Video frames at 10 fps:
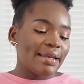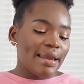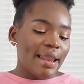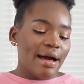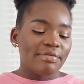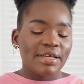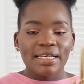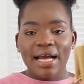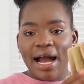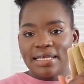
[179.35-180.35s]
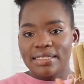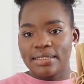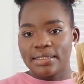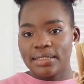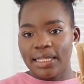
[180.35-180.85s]
love that it has
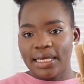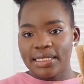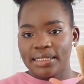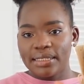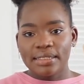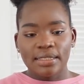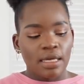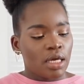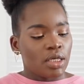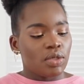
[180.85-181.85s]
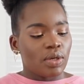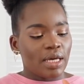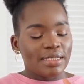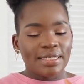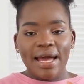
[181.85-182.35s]
these laces. You
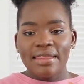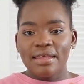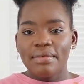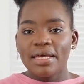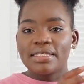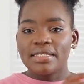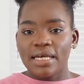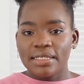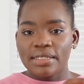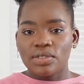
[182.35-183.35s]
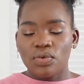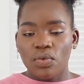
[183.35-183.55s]
can tie them as tight as you